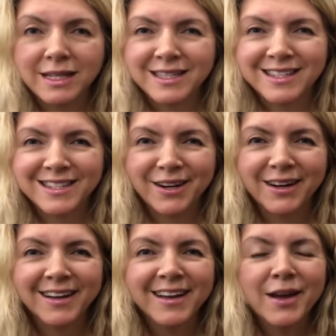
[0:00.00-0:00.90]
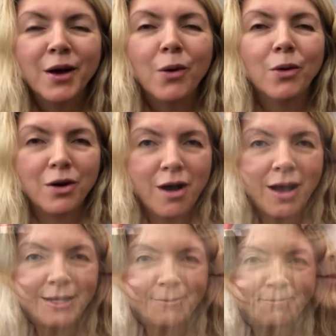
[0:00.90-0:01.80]
this year or
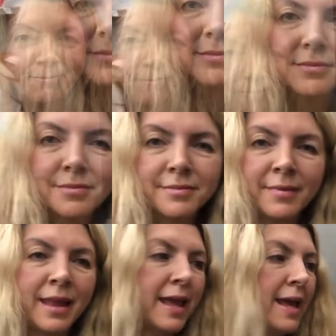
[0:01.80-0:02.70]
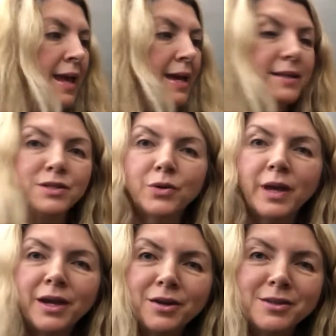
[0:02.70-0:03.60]
not. So
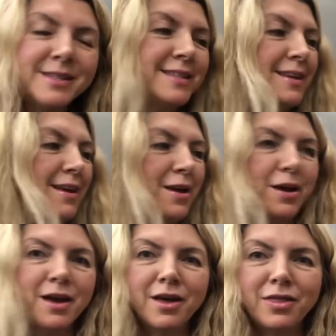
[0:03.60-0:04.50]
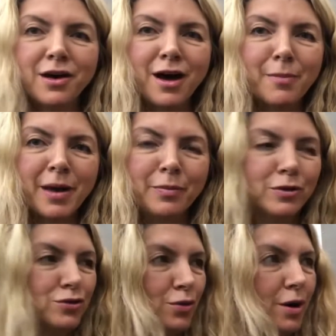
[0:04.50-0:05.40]
here's the hot pepper
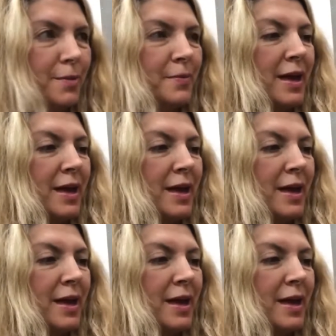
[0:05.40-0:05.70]
drawer.